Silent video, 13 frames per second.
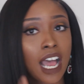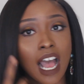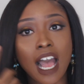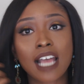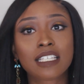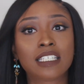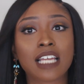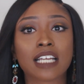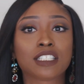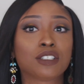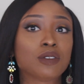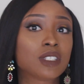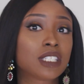I did
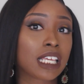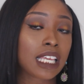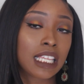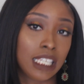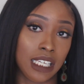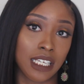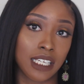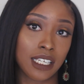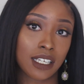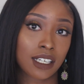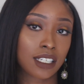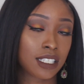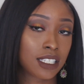not use any
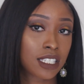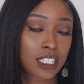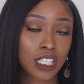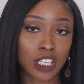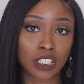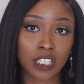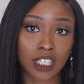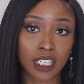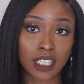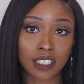concealer,